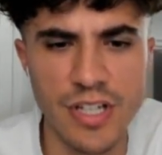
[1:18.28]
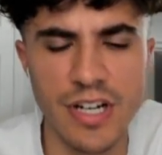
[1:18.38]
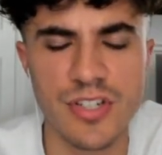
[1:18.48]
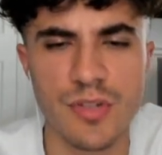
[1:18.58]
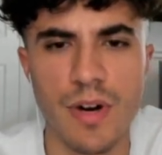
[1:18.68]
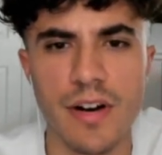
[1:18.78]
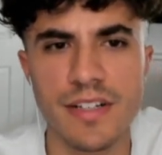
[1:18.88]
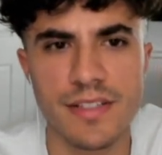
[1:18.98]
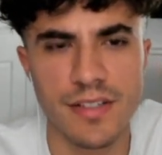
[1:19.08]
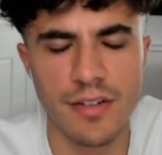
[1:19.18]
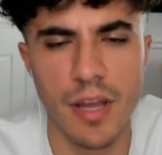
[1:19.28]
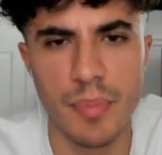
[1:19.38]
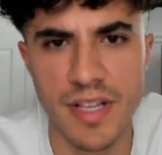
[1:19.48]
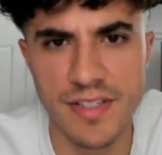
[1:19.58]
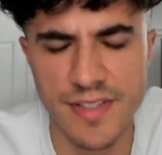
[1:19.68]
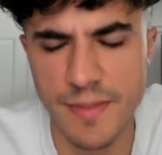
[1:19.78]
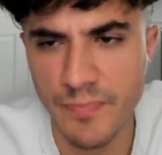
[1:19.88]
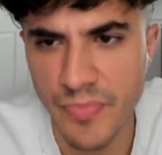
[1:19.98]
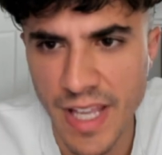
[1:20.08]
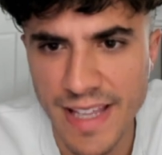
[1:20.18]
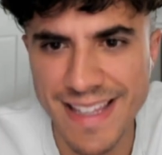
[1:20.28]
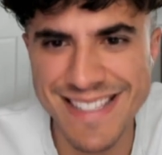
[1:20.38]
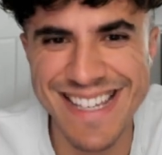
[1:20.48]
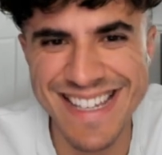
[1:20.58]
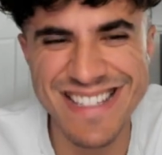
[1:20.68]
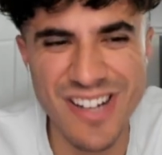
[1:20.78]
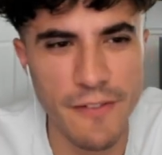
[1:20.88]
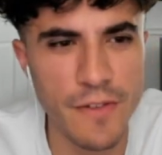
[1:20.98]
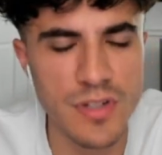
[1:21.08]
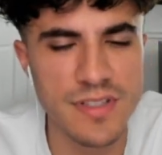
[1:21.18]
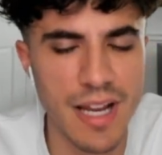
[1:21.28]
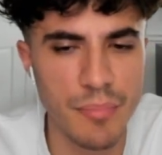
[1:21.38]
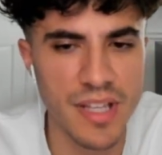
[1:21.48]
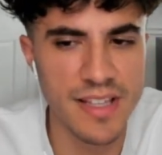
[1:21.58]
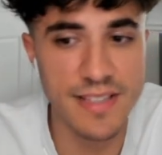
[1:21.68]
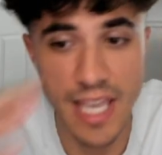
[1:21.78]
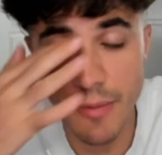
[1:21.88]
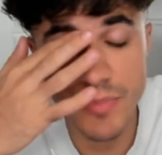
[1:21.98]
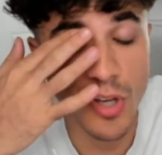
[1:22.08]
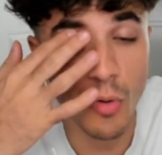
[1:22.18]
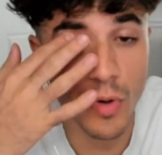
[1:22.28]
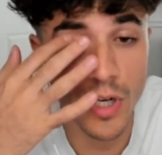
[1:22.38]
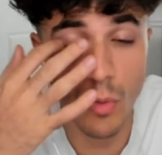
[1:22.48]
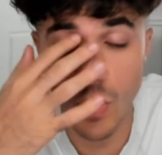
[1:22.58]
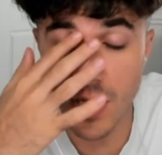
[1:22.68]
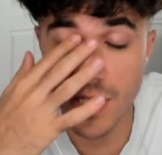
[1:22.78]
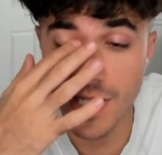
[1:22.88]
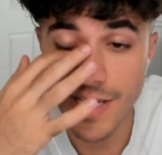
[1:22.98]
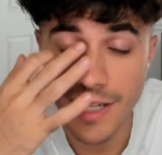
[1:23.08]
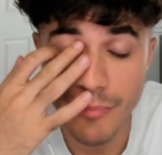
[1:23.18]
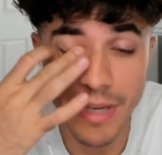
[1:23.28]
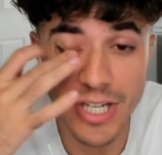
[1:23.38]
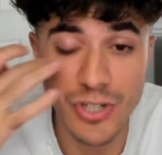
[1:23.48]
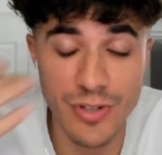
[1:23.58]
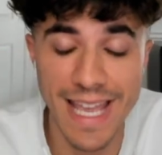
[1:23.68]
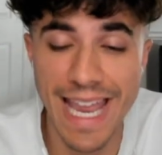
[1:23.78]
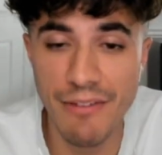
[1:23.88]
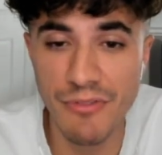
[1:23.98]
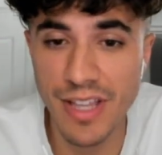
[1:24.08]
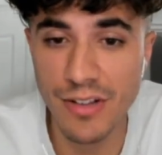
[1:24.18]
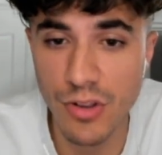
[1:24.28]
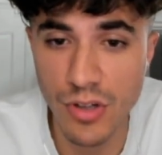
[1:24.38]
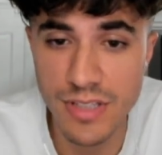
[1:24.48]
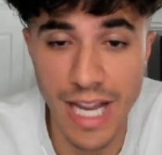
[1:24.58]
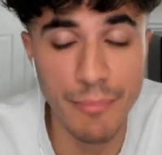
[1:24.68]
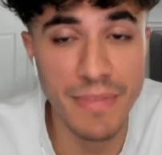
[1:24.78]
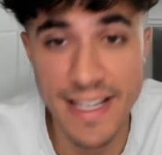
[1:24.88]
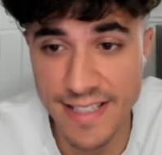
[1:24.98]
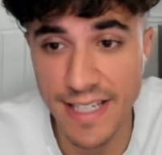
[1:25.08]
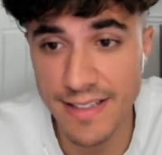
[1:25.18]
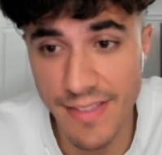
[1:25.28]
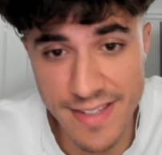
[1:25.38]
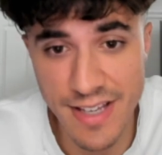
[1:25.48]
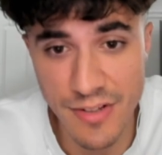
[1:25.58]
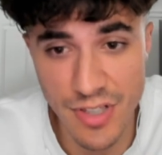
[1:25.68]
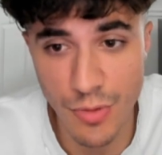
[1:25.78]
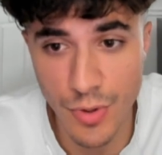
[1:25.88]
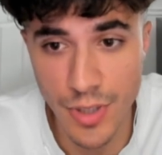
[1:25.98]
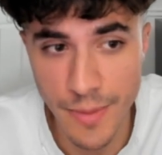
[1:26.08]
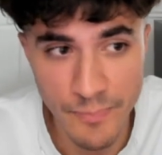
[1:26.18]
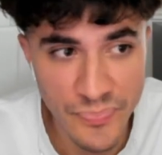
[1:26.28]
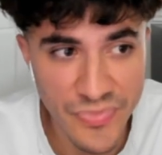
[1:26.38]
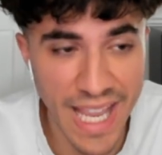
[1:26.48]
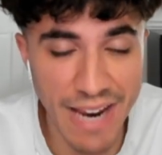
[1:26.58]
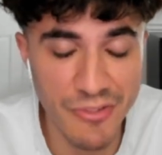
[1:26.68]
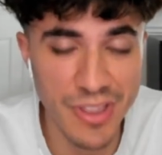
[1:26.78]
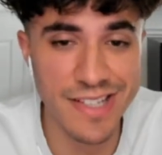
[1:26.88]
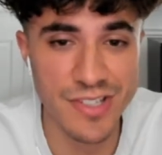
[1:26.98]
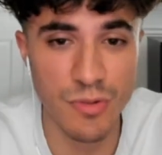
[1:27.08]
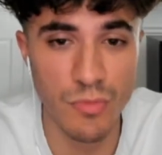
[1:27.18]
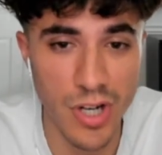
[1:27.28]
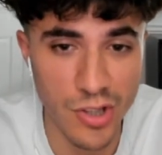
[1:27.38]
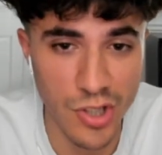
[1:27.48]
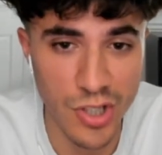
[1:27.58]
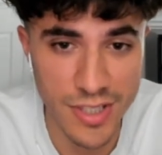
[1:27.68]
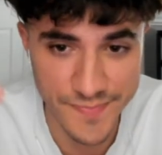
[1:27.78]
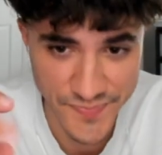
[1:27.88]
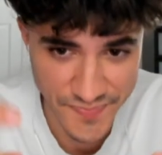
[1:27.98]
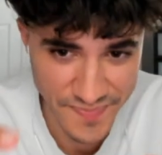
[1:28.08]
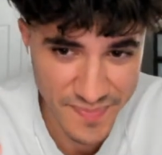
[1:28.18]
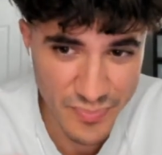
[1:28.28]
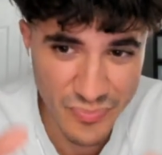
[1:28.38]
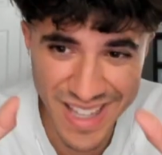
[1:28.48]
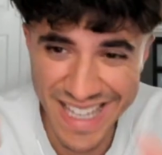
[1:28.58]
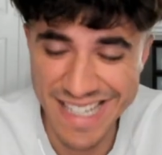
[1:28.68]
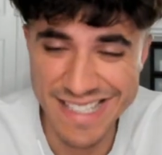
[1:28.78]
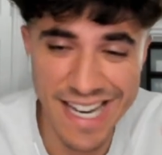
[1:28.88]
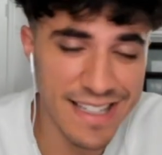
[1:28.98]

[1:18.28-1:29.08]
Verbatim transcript: our surroundings, okay? Because listen, this is our first time playing this game, so we're gonna wanna make sure that everything looks. I'm guessing that this is how it's gonna work. Everything is gonna wanna look exactly